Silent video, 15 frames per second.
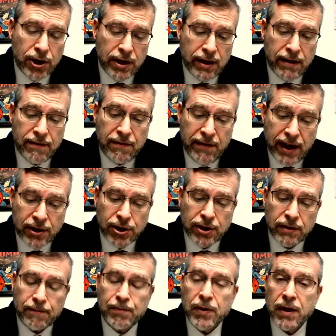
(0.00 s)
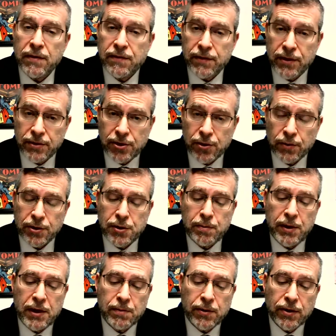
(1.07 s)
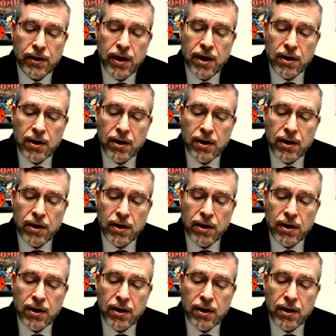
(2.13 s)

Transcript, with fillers: and affection for the Jewish people